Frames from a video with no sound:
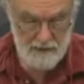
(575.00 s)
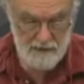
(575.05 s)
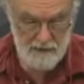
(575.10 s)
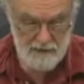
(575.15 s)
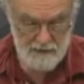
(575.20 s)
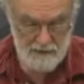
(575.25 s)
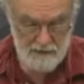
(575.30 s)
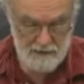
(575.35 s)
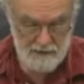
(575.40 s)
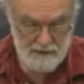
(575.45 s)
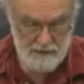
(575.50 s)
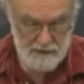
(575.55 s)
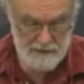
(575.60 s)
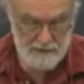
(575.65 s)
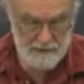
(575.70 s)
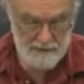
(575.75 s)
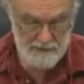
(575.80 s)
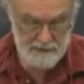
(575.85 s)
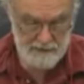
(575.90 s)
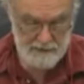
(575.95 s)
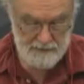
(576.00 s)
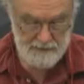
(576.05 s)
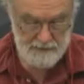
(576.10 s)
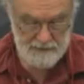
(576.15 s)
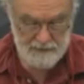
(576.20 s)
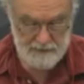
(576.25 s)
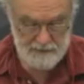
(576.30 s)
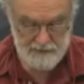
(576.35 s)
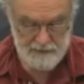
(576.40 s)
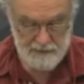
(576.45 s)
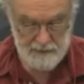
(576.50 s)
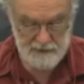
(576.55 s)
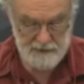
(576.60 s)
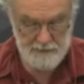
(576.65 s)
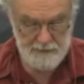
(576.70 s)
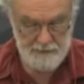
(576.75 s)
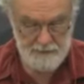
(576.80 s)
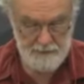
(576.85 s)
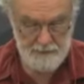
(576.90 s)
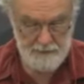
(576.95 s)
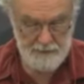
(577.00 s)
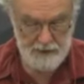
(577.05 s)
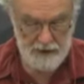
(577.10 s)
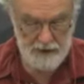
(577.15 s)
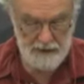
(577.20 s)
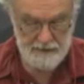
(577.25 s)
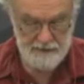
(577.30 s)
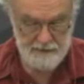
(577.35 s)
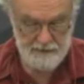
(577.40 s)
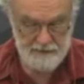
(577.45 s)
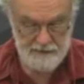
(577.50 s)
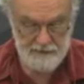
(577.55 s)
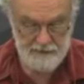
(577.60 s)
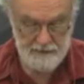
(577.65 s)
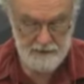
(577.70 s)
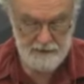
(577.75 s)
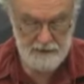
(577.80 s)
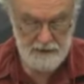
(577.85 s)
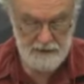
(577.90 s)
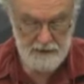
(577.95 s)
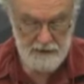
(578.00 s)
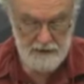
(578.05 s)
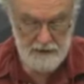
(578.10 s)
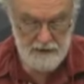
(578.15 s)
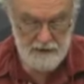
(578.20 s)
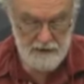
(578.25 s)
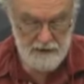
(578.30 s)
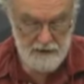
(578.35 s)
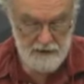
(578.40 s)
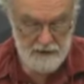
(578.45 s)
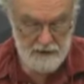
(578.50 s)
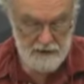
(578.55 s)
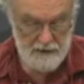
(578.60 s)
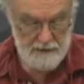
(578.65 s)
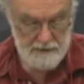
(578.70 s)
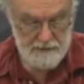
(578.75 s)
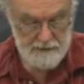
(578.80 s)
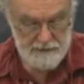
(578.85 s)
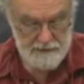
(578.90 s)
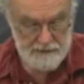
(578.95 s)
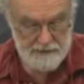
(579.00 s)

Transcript: in uh, this first part of uh,